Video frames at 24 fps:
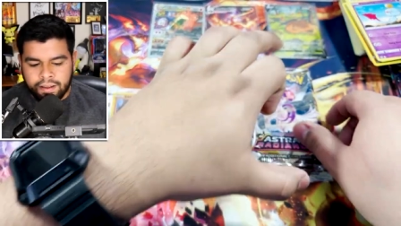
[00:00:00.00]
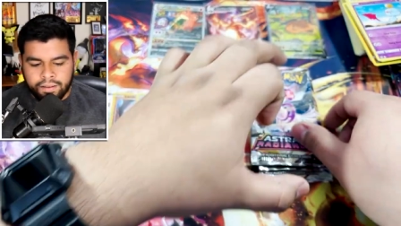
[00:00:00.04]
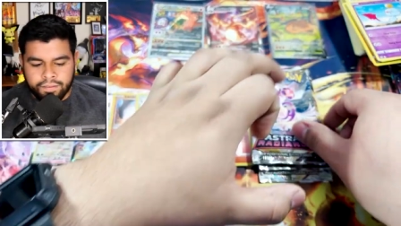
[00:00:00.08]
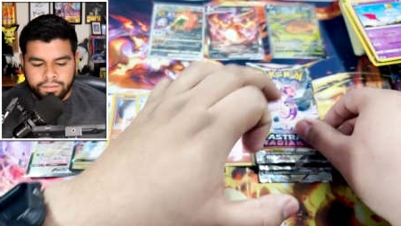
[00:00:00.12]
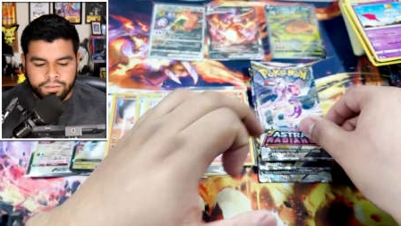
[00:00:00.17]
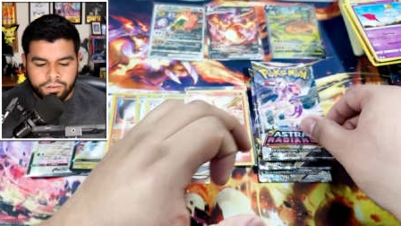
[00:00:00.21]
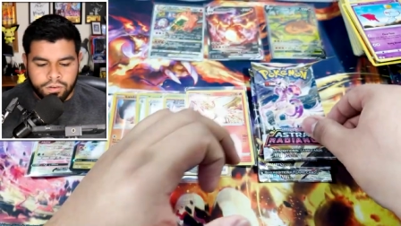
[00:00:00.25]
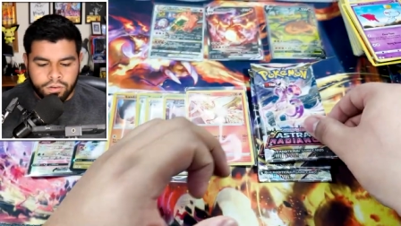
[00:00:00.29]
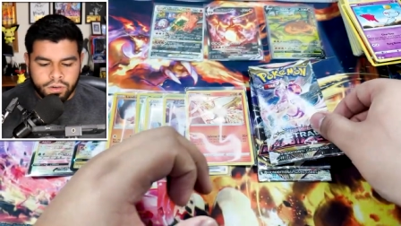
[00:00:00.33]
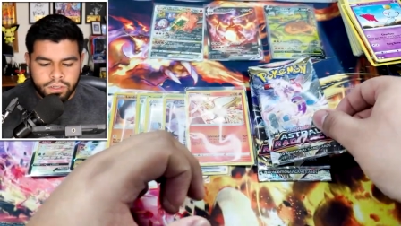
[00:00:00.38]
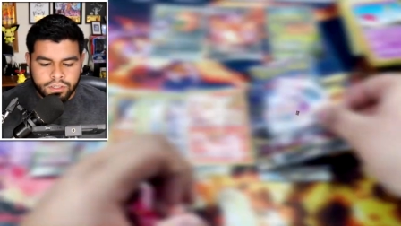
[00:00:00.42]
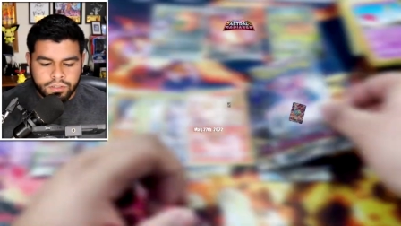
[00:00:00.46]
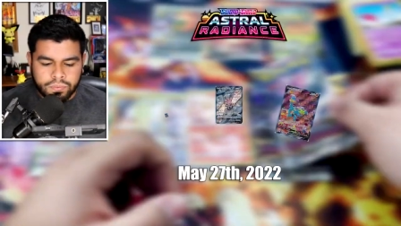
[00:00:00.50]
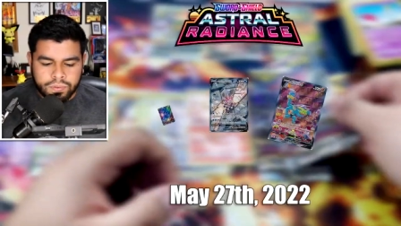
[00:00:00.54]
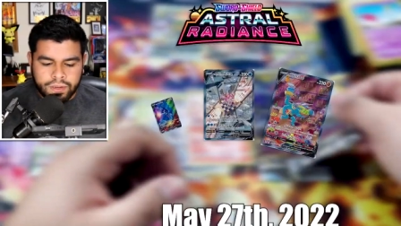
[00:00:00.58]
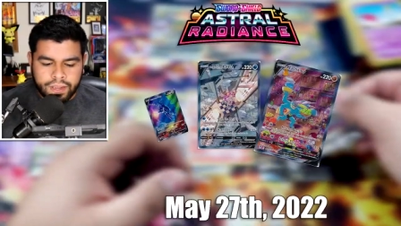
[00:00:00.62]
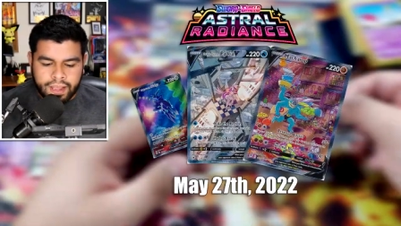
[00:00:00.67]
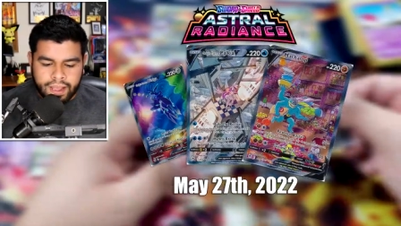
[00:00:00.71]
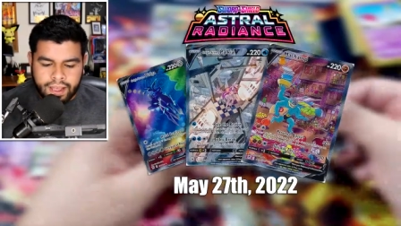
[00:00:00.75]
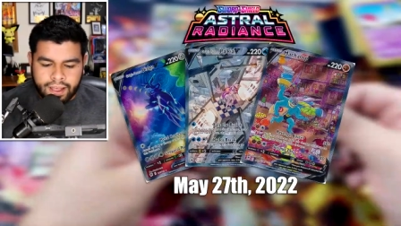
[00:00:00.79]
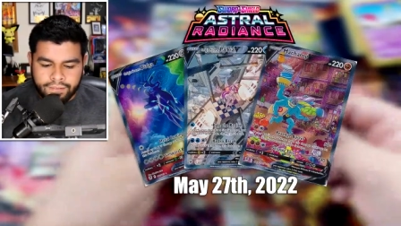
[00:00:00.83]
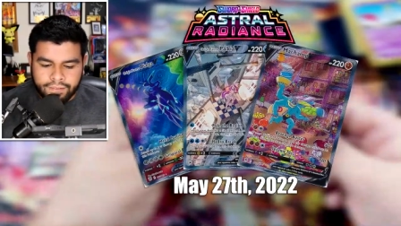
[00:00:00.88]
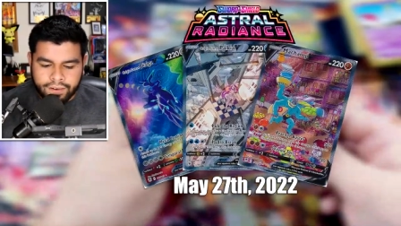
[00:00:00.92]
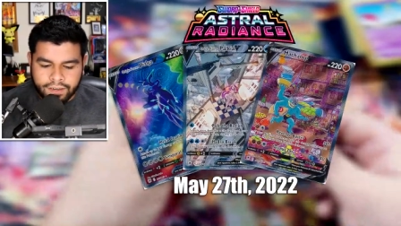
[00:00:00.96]
Of course, we
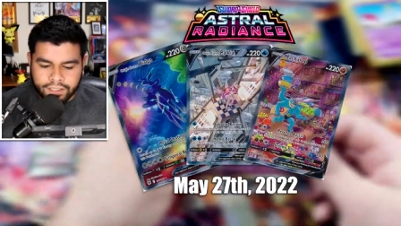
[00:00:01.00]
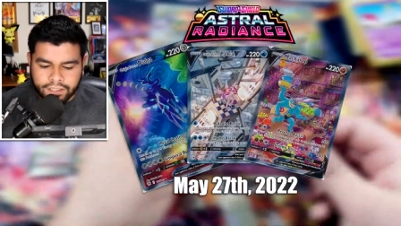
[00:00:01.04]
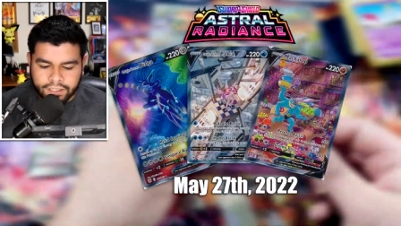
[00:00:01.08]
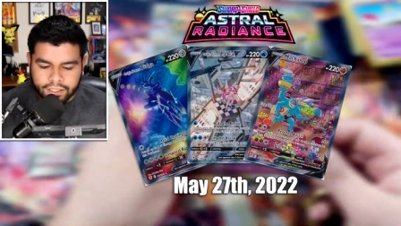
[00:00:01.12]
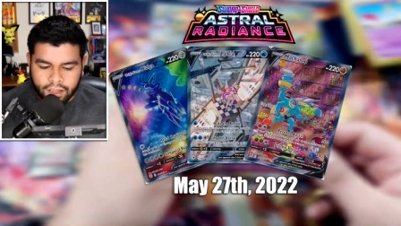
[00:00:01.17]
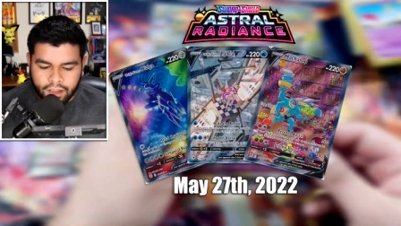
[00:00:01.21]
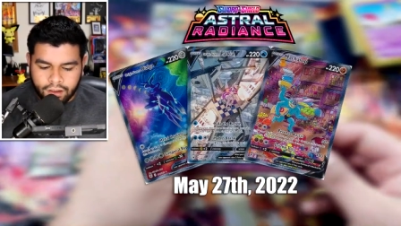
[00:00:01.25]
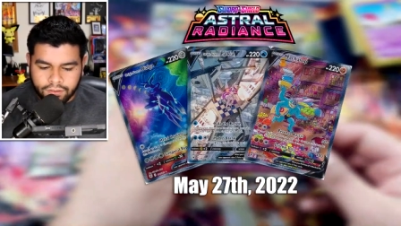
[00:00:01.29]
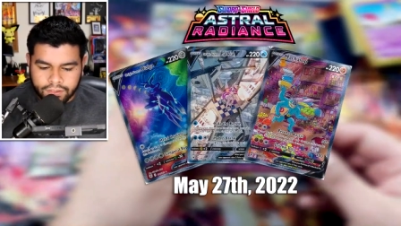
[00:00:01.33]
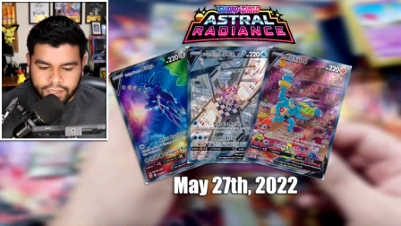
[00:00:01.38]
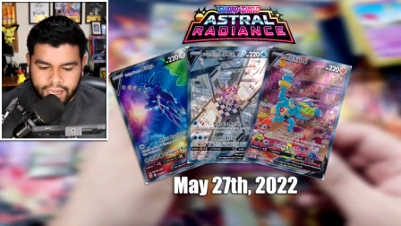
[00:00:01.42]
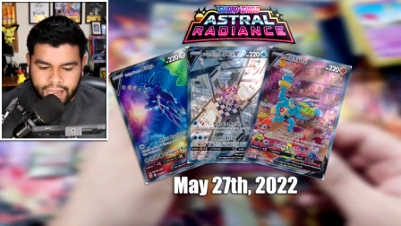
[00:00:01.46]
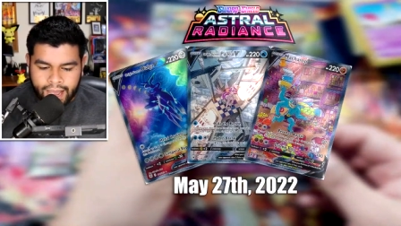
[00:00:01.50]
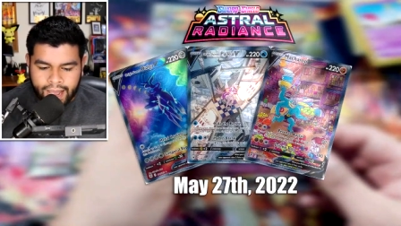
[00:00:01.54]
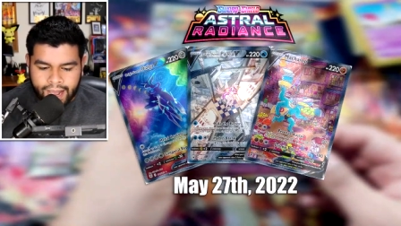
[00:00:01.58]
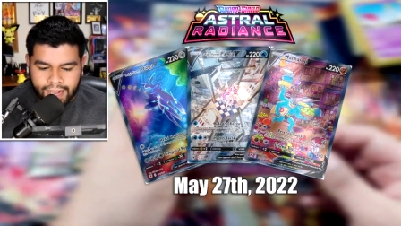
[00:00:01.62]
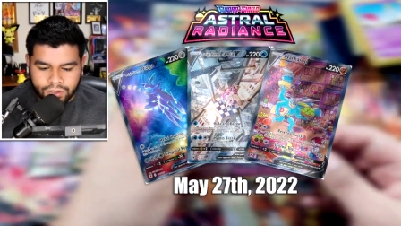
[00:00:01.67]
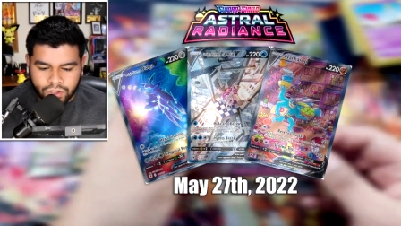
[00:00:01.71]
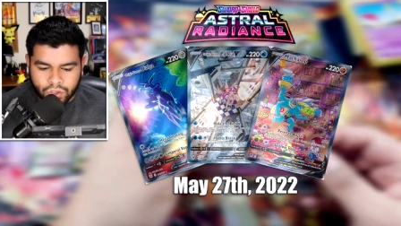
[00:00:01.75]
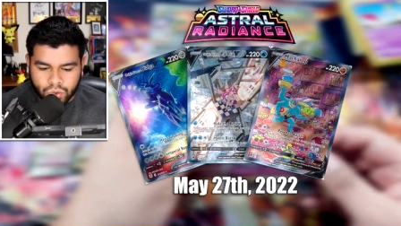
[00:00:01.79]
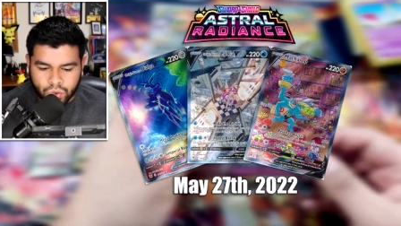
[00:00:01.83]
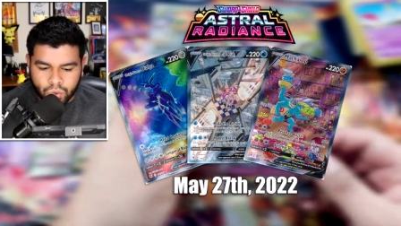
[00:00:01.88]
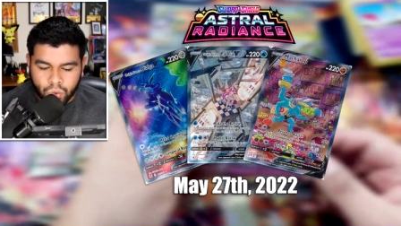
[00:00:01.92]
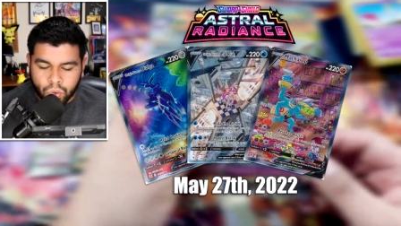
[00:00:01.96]
have ourselves
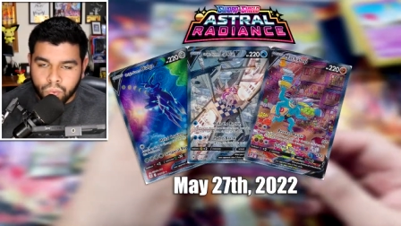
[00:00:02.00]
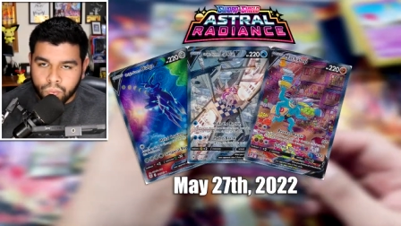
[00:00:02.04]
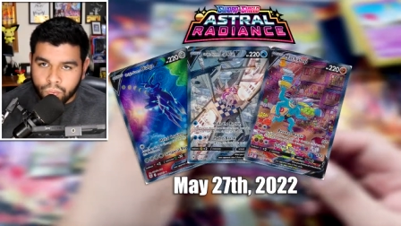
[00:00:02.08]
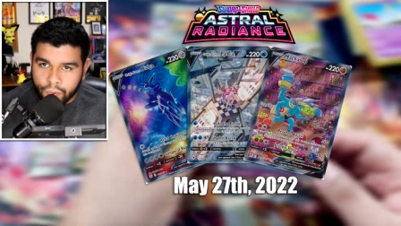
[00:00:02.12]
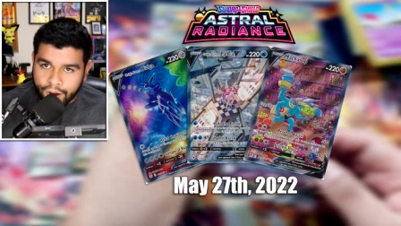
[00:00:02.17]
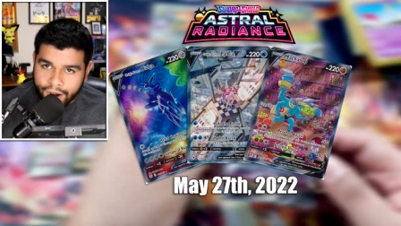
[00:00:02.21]
Astral